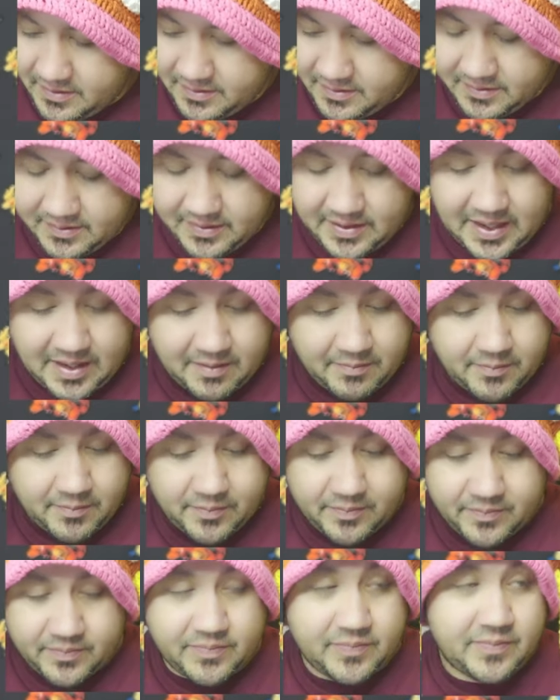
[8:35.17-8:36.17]
that
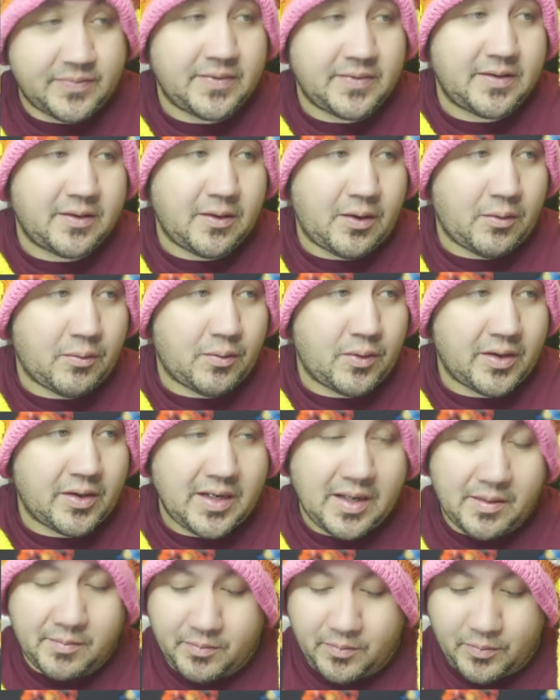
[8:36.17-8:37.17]
artwork in
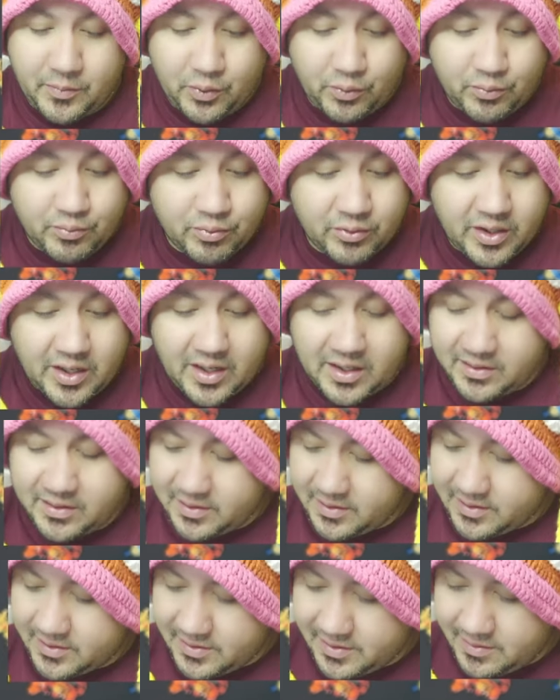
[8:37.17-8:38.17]
that Moonbreon
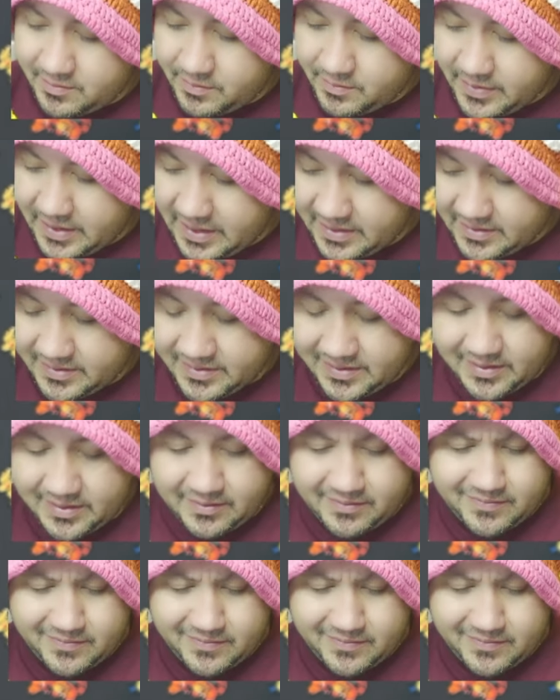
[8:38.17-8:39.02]
looks amazing.